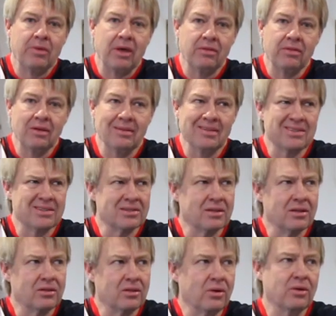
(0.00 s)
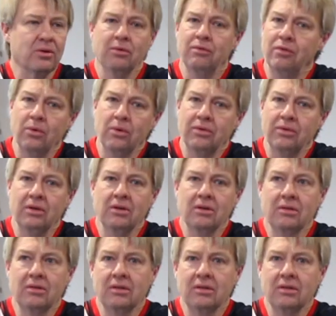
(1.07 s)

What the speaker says: I think this is the third or fourth year